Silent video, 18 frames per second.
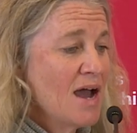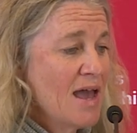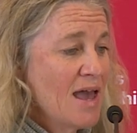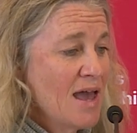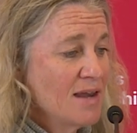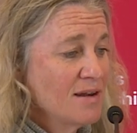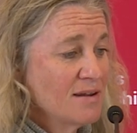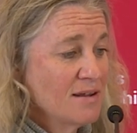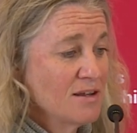
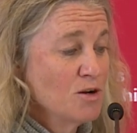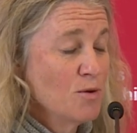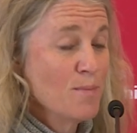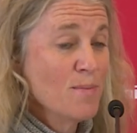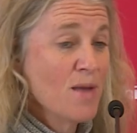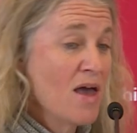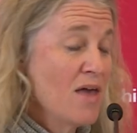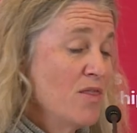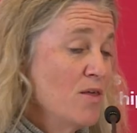And, you know,
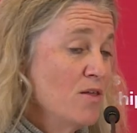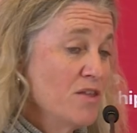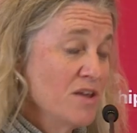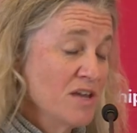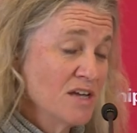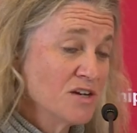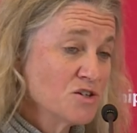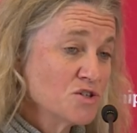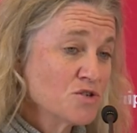eh, the,
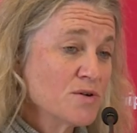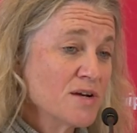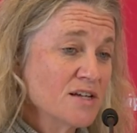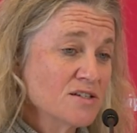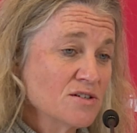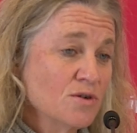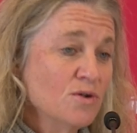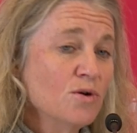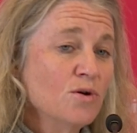the industry
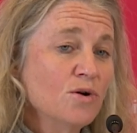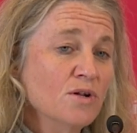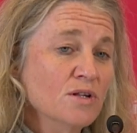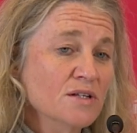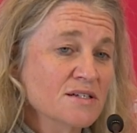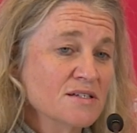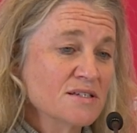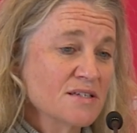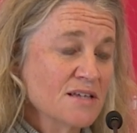as a whole
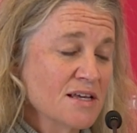is,